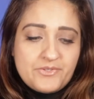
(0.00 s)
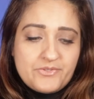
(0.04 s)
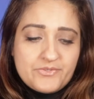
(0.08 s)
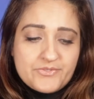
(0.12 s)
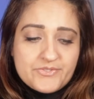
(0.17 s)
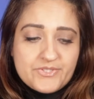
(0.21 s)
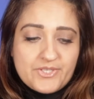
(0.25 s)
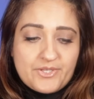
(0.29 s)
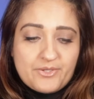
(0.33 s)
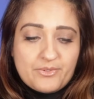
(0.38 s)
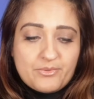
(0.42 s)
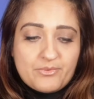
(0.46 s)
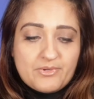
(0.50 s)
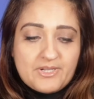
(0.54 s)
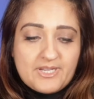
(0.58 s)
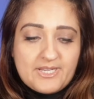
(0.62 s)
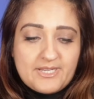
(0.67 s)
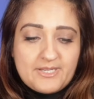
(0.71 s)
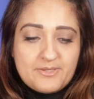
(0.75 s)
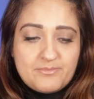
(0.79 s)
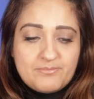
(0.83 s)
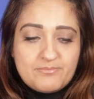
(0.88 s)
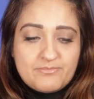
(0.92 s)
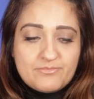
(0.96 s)
So
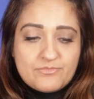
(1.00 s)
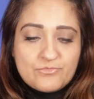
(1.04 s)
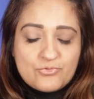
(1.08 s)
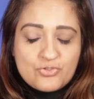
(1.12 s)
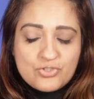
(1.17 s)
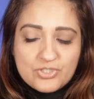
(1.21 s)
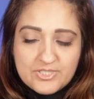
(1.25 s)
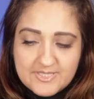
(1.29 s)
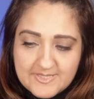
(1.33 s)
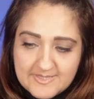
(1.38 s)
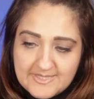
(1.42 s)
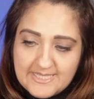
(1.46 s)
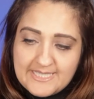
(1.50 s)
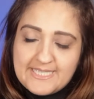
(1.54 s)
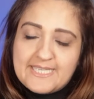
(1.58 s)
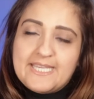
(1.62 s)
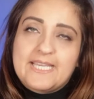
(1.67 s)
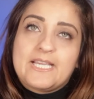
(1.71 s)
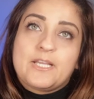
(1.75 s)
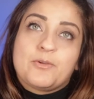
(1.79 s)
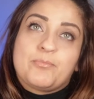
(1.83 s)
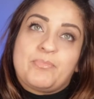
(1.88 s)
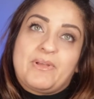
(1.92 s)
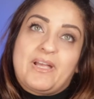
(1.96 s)
just
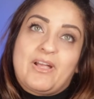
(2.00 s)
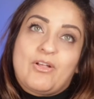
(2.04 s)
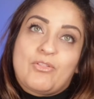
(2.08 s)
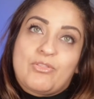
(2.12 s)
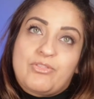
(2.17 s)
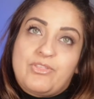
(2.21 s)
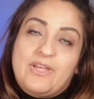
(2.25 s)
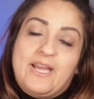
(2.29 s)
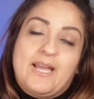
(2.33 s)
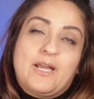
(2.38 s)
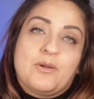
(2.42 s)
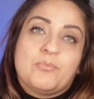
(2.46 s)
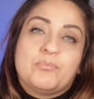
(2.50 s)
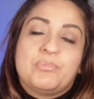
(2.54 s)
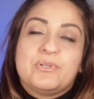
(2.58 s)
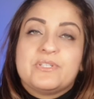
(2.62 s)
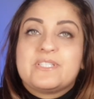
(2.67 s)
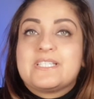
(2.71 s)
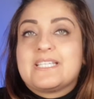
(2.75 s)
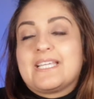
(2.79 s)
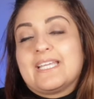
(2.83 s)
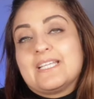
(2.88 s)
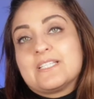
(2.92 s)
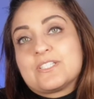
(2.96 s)
thinking about that and
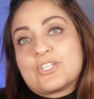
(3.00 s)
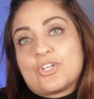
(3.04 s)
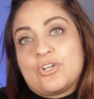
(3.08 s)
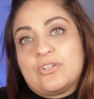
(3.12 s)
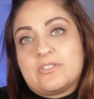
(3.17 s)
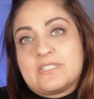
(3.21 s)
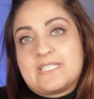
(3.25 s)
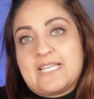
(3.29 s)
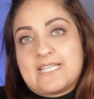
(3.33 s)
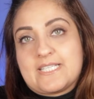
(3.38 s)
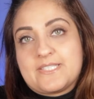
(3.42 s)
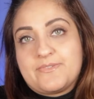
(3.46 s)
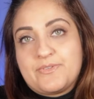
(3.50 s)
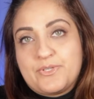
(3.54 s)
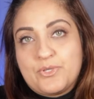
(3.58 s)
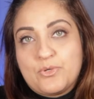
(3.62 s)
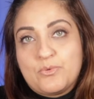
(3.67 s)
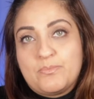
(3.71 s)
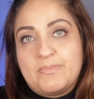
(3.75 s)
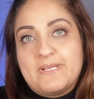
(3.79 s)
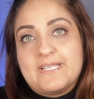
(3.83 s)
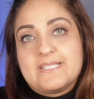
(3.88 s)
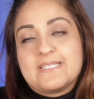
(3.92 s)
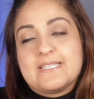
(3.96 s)
putting it into context for
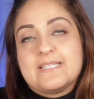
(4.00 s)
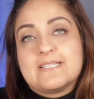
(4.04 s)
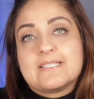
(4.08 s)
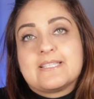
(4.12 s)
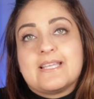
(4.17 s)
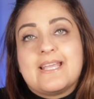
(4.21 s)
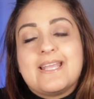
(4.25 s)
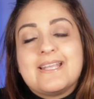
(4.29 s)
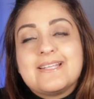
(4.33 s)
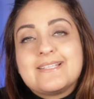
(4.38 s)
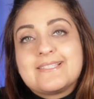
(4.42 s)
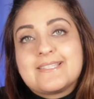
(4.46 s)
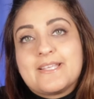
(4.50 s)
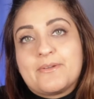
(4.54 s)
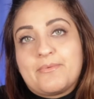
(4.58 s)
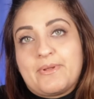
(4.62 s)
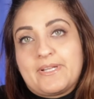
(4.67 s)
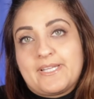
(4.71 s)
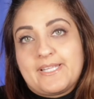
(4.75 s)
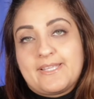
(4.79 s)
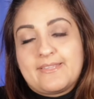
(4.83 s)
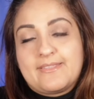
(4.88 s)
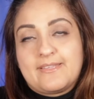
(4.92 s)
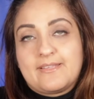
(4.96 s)
your business, is there
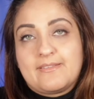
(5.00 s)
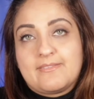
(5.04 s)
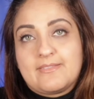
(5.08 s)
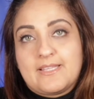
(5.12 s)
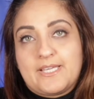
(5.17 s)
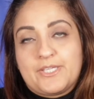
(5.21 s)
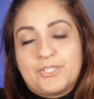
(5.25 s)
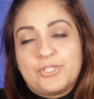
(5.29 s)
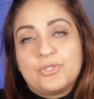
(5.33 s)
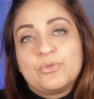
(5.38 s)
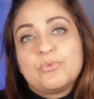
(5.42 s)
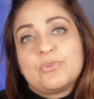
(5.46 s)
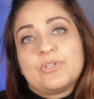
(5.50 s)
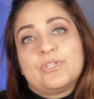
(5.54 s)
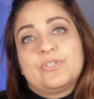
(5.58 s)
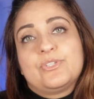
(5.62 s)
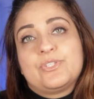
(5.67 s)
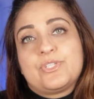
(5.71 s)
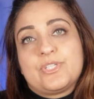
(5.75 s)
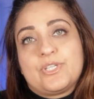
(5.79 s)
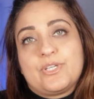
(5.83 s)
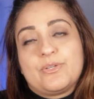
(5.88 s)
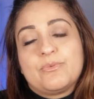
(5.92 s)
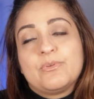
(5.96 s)
anything that you can
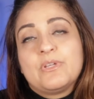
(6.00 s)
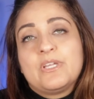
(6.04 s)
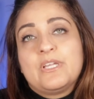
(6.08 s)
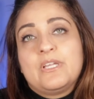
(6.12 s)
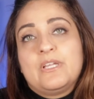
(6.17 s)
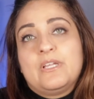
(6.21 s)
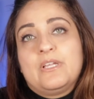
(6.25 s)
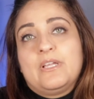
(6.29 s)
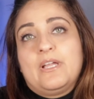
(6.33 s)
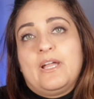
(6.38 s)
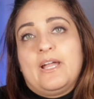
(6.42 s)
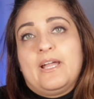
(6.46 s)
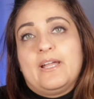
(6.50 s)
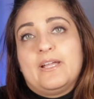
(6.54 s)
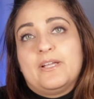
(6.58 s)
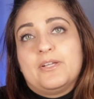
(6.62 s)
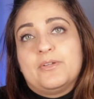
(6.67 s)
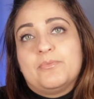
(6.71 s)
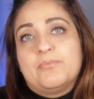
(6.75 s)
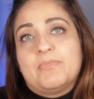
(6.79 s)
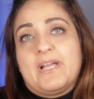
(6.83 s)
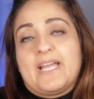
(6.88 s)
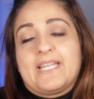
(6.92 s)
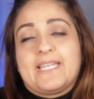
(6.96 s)
do
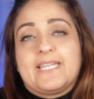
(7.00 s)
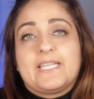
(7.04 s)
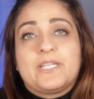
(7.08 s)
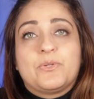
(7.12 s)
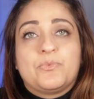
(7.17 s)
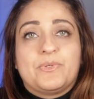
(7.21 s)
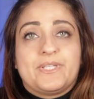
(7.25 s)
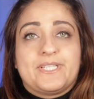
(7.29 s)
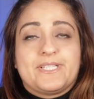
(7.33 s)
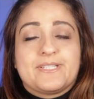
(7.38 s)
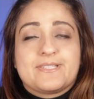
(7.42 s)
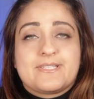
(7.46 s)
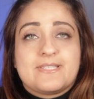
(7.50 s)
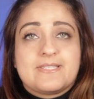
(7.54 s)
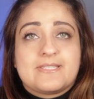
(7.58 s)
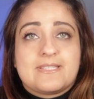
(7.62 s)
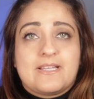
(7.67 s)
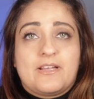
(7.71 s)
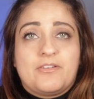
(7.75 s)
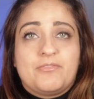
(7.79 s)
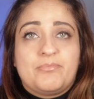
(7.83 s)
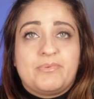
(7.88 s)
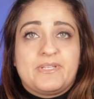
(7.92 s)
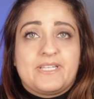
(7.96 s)
and any weaknesses
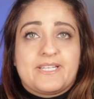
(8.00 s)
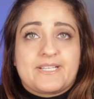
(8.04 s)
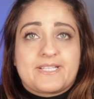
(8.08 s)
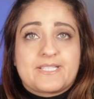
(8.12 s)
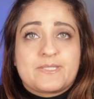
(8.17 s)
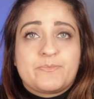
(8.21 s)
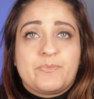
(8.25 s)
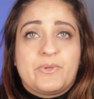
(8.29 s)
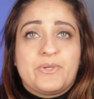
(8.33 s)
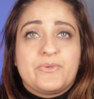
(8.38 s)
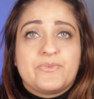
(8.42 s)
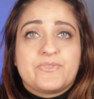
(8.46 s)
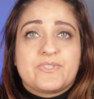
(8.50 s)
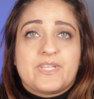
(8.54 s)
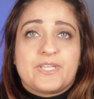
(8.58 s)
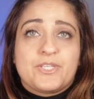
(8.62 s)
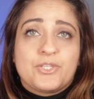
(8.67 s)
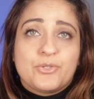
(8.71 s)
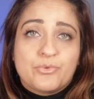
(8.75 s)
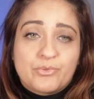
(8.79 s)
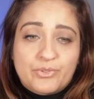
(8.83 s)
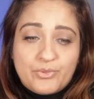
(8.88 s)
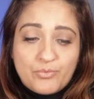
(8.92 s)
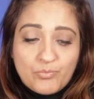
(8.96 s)
that have been exposed that
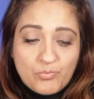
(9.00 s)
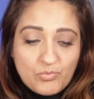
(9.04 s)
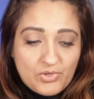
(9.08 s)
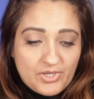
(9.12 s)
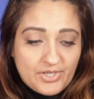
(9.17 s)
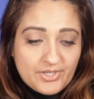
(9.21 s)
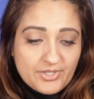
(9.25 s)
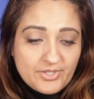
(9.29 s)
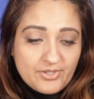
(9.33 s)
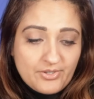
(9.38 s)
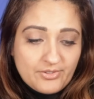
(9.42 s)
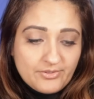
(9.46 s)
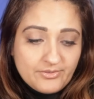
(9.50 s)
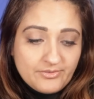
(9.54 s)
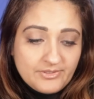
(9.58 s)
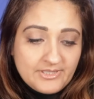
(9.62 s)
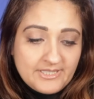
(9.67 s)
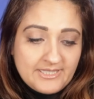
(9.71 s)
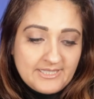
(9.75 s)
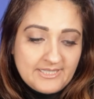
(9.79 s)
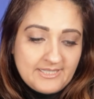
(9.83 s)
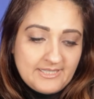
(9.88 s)
you can work on?